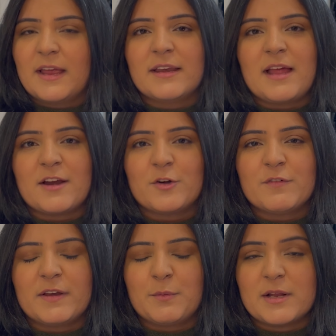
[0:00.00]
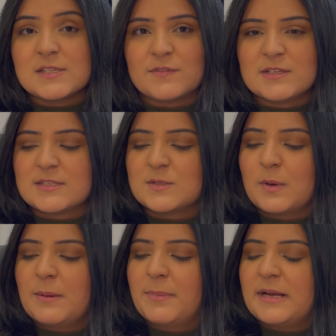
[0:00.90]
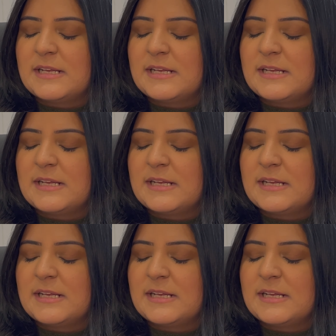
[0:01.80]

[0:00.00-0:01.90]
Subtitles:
And I don't know if anyone else feels this way, but